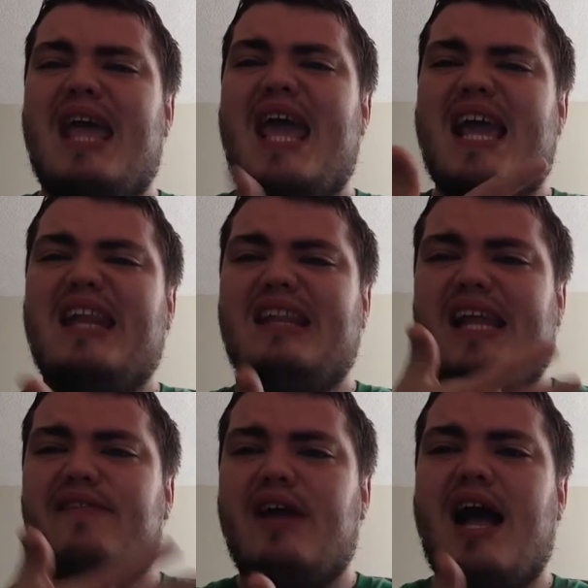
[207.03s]
it can
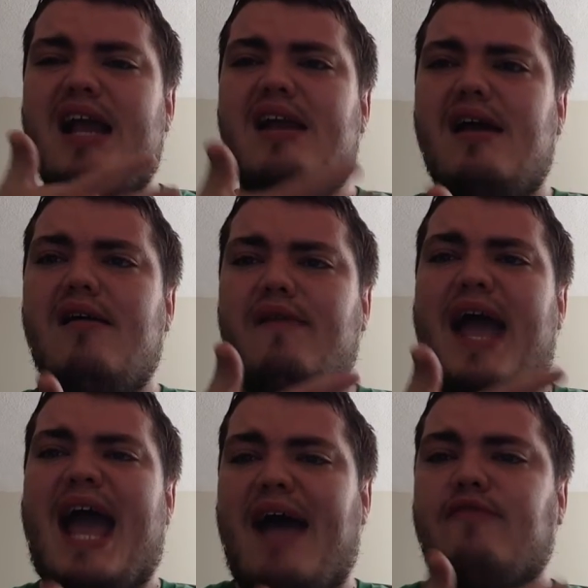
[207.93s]
leave kind of an
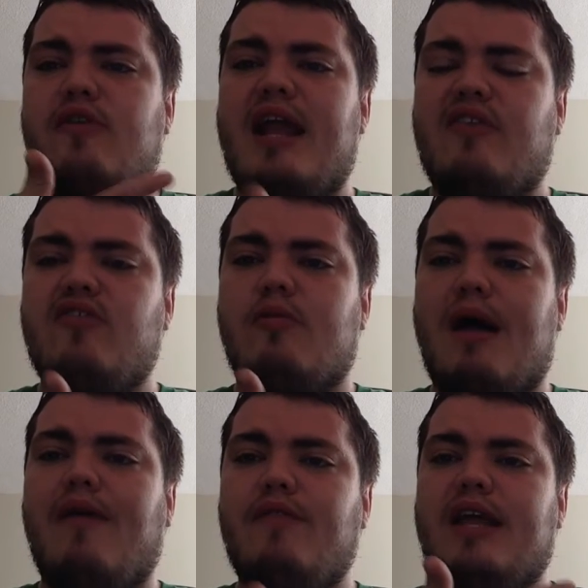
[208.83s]
aftertaste in your
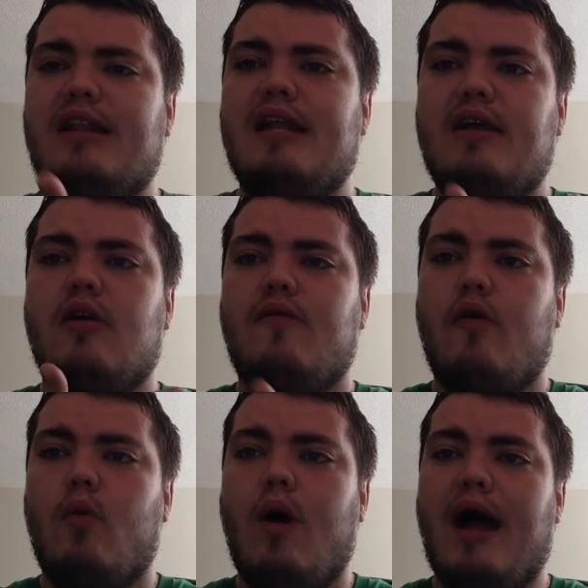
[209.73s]
mouth that can linger
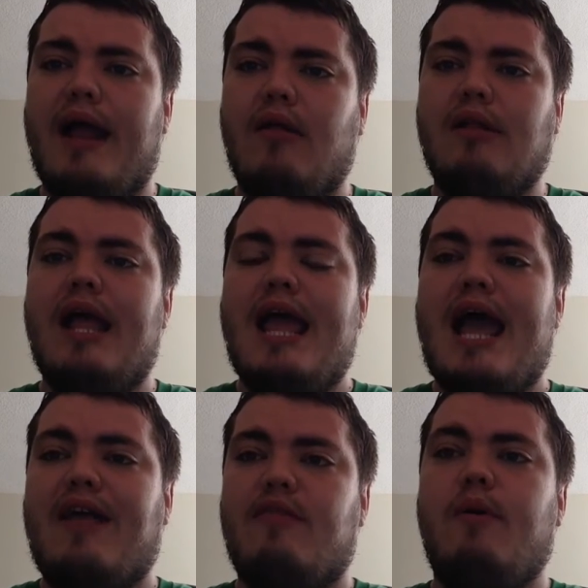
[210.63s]
for a while
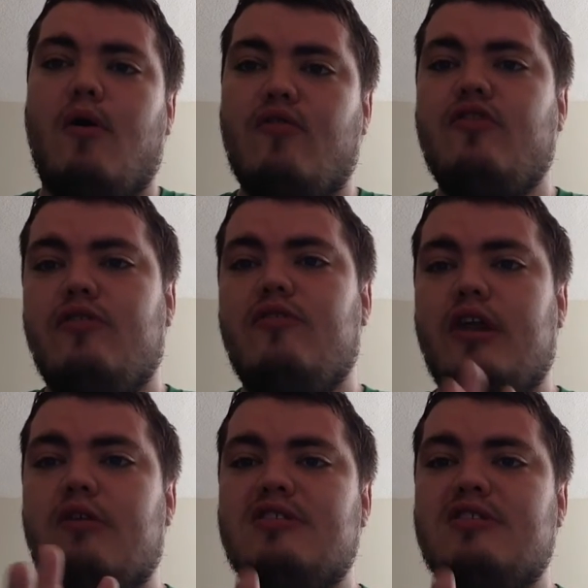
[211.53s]
as opposed to, you know,